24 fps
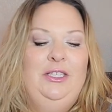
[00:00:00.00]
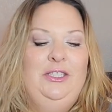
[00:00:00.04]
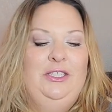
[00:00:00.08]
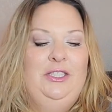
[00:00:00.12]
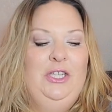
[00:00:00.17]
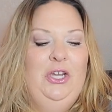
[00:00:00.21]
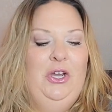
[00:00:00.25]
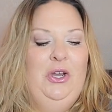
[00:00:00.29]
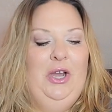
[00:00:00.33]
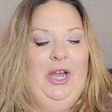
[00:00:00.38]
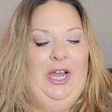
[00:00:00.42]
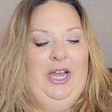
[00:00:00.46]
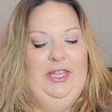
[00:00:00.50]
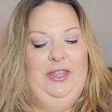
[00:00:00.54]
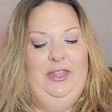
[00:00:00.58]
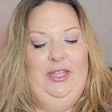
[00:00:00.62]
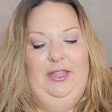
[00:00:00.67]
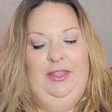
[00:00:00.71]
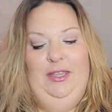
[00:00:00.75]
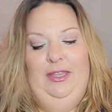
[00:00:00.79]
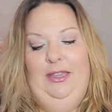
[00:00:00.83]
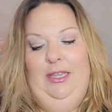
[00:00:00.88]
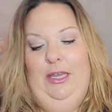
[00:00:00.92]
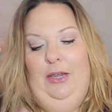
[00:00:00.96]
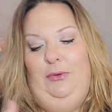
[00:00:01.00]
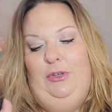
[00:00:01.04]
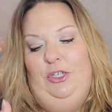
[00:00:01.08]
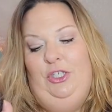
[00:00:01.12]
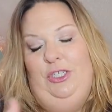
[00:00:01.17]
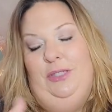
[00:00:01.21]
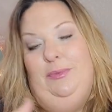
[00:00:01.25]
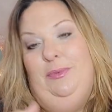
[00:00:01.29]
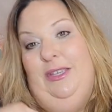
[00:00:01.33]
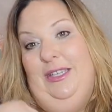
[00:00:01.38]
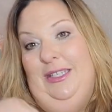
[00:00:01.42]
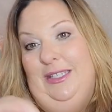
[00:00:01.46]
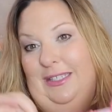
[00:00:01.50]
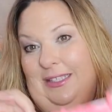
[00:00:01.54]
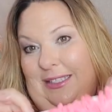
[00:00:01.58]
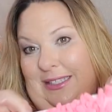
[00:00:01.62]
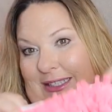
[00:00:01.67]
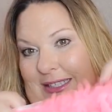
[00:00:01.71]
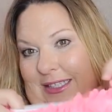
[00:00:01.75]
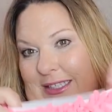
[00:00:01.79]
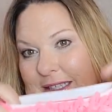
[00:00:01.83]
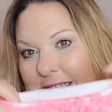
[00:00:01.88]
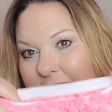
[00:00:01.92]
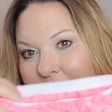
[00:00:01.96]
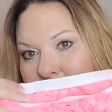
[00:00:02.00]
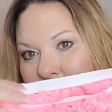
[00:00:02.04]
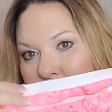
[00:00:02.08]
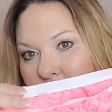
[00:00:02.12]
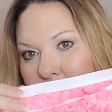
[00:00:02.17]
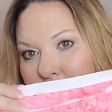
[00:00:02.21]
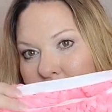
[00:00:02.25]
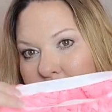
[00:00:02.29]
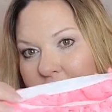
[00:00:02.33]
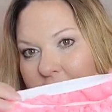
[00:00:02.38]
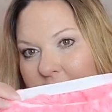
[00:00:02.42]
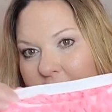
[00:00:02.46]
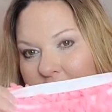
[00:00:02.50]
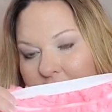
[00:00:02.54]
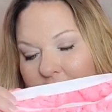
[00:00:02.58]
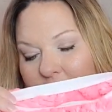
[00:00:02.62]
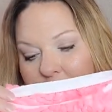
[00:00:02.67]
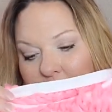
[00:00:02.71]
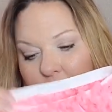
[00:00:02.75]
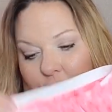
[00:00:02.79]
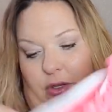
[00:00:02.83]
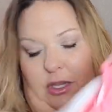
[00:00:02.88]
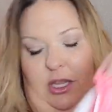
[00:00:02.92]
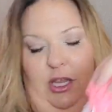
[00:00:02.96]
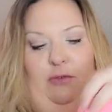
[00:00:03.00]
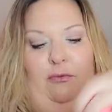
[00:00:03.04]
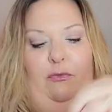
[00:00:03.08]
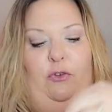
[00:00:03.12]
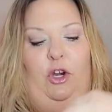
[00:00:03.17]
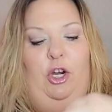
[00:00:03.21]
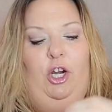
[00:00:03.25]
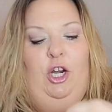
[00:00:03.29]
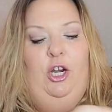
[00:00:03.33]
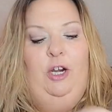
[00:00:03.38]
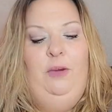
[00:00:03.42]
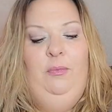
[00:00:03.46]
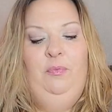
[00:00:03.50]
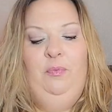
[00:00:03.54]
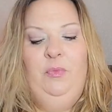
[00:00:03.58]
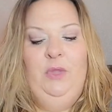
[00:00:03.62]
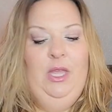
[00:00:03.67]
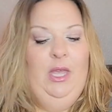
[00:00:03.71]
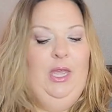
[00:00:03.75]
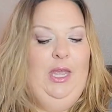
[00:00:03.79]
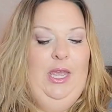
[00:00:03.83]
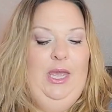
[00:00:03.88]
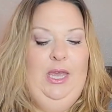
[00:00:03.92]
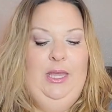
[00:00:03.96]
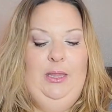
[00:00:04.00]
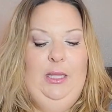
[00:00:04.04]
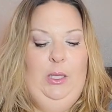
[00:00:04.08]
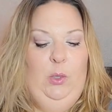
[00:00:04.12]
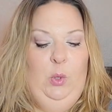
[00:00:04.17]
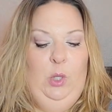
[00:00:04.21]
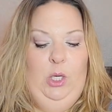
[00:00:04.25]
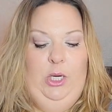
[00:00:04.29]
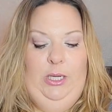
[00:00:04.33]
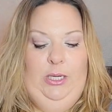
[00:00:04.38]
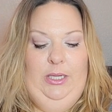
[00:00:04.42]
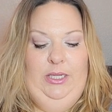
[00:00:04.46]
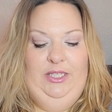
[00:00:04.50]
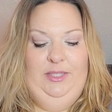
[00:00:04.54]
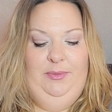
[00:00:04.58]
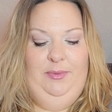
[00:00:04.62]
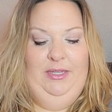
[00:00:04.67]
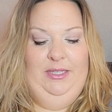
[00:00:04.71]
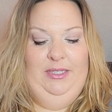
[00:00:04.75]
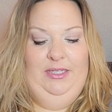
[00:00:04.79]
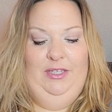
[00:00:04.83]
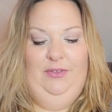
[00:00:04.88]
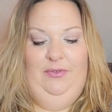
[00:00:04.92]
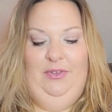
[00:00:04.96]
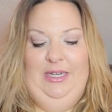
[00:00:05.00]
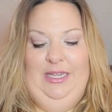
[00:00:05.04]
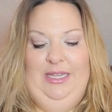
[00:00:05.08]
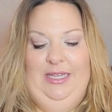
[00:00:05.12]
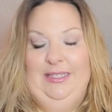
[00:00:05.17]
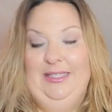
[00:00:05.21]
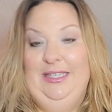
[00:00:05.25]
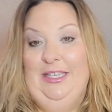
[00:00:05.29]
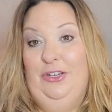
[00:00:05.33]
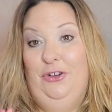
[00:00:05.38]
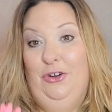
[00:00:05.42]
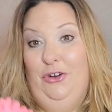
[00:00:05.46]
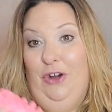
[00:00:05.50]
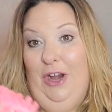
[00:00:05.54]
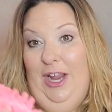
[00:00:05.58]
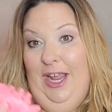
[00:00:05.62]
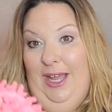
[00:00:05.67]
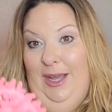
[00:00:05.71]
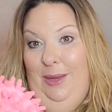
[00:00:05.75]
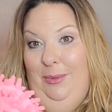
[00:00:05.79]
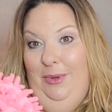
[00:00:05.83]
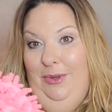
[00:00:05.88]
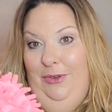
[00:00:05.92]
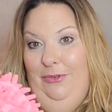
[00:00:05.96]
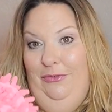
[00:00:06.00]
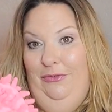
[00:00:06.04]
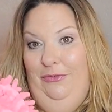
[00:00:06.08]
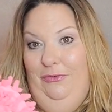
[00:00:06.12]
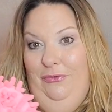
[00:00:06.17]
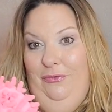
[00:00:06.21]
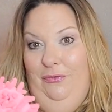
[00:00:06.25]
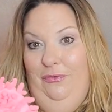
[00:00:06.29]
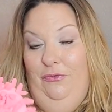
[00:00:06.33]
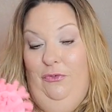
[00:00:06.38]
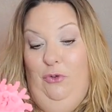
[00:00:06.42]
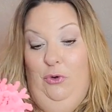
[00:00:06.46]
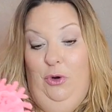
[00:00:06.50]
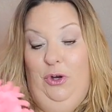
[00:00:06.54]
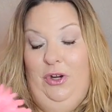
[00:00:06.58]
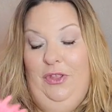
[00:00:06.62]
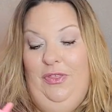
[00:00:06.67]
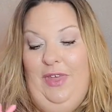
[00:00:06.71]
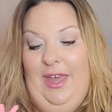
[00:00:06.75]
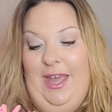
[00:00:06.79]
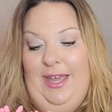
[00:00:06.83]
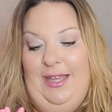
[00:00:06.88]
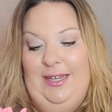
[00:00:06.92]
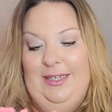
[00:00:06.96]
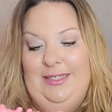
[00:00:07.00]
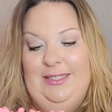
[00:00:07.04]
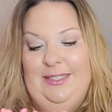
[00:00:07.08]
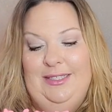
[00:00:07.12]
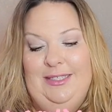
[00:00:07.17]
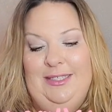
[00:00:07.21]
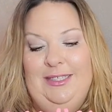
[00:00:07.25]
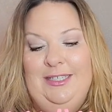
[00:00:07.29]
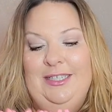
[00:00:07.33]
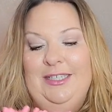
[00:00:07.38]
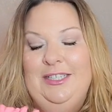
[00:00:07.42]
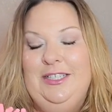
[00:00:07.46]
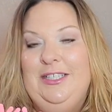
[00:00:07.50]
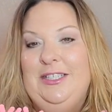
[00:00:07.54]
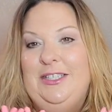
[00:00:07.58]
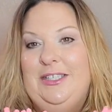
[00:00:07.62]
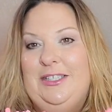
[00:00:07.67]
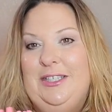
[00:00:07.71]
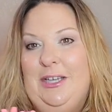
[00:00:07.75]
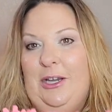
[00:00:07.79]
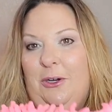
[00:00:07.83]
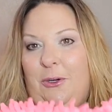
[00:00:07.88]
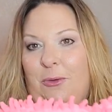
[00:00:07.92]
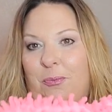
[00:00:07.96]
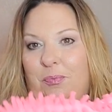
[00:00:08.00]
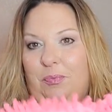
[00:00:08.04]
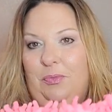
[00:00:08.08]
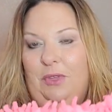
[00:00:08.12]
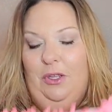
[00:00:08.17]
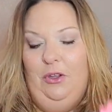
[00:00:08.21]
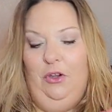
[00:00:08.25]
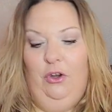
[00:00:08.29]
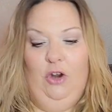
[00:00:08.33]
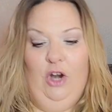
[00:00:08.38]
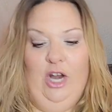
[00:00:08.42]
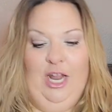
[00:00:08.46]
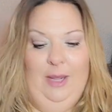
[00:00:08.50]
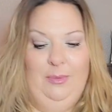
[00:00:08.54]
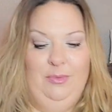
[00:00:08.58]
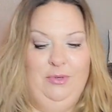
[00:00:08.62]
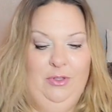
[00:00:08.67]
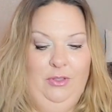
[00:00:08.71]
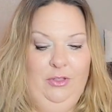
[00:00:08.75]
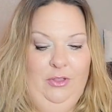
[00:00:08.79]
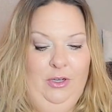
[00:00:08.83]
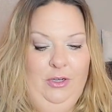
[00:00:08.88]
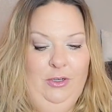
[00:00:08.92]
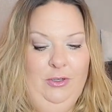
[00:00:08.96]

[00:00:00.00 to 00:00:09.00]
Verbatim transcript: So I thought that that would just be silly little fun little gift for her. And they were inexpensive and easy to grab for that. So grabbed